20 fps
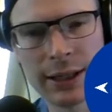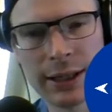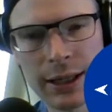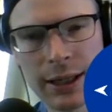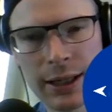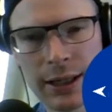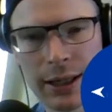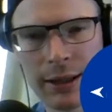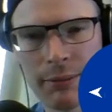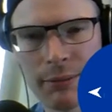
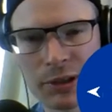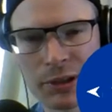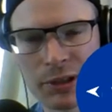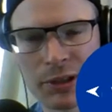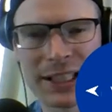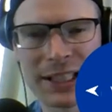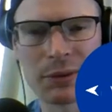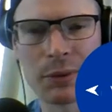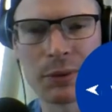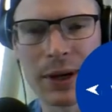There's
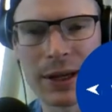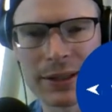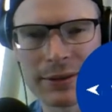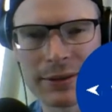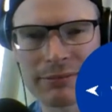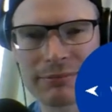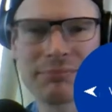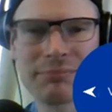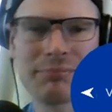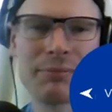lots of
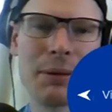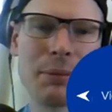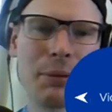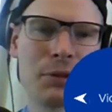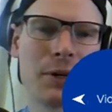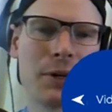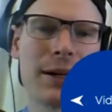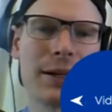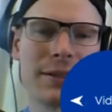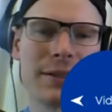ways people
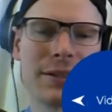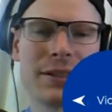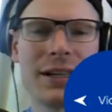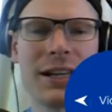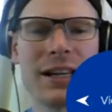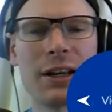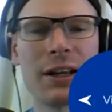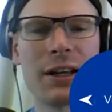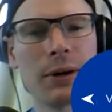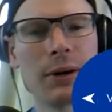try to
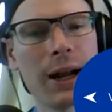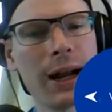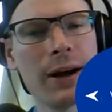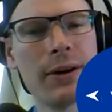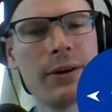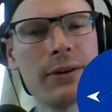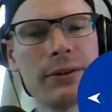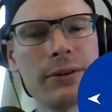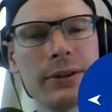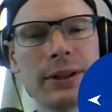sneak
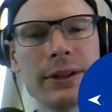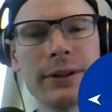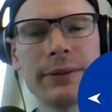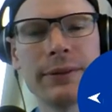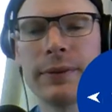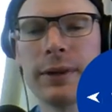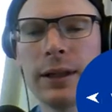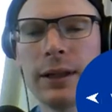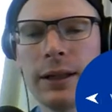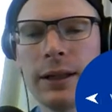around
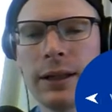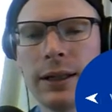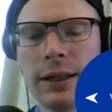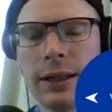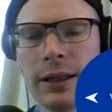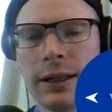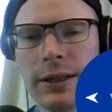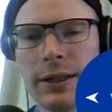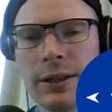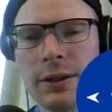and
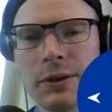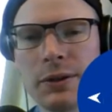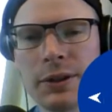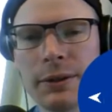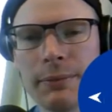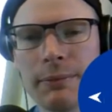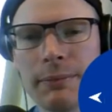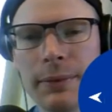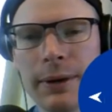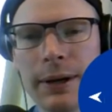do
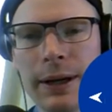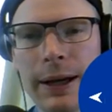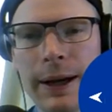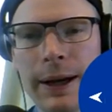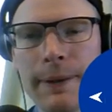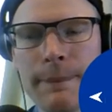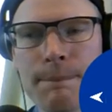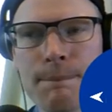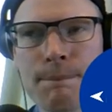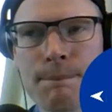
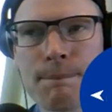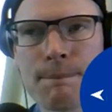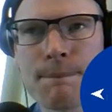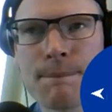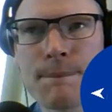some